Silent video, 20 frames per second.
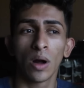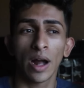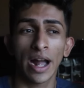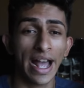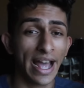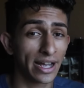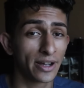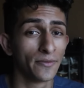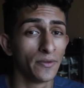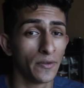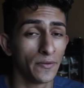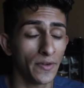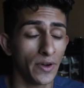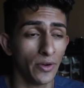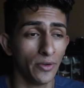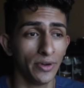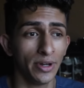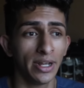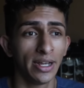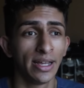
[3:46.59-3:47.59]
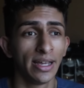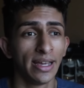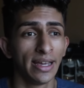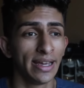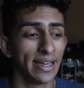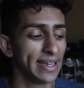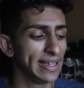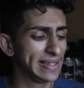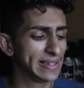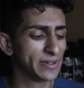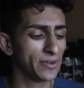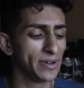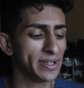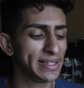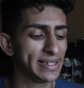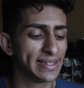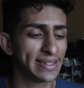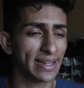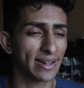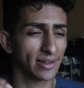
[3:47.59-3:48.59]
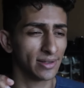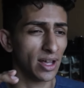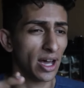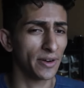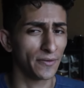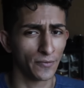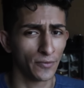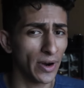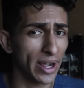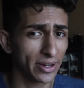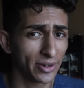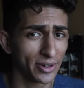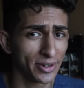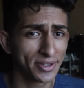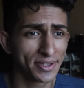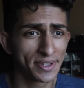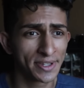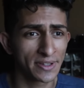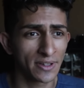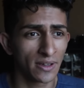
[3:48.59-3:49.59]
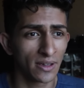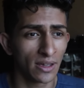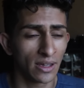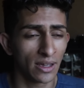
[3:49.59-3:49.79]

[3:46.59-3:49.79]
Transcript: heck of a phone. It's going to set a lot of records,